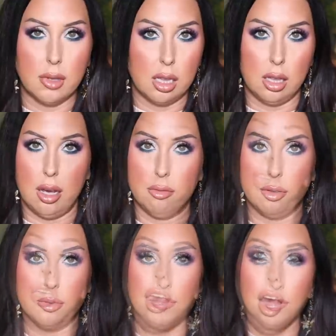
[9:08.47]

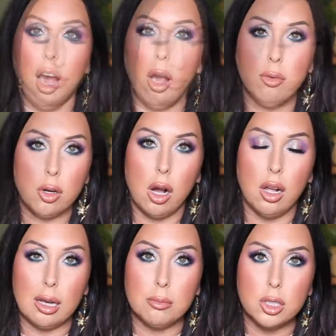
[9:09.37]
Love.
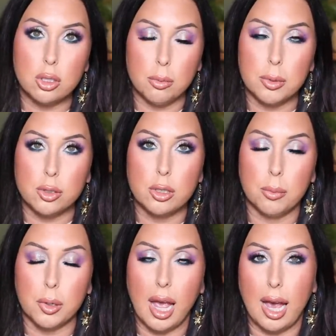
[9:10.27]
Overall, I'm super,
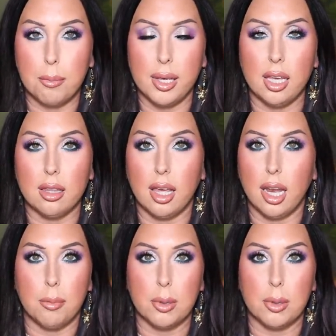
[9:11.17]
super happy that